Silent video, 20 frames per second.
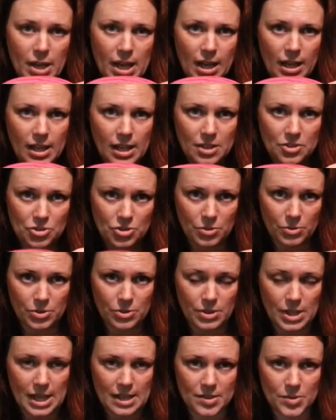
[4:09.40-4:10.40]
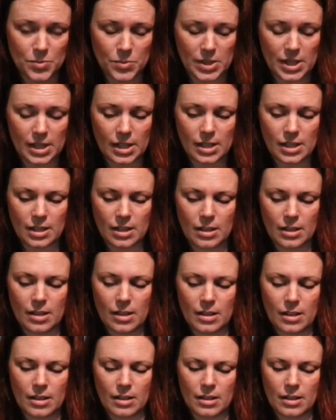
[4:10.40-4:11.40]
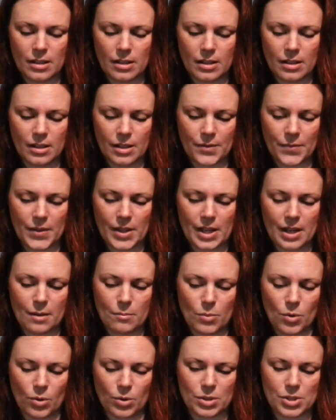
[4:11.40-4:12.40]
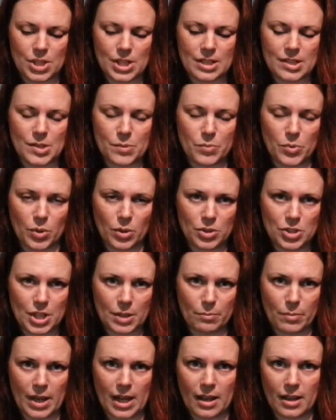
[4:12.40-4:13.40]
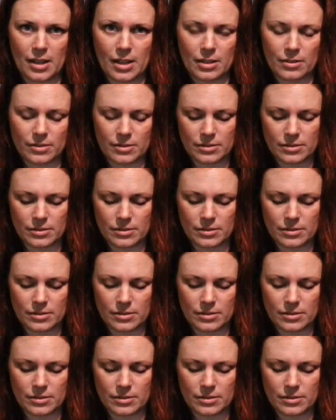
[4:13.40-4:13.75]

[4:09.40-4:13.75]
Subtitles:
bag I showed you last week, that I bought as a project bag.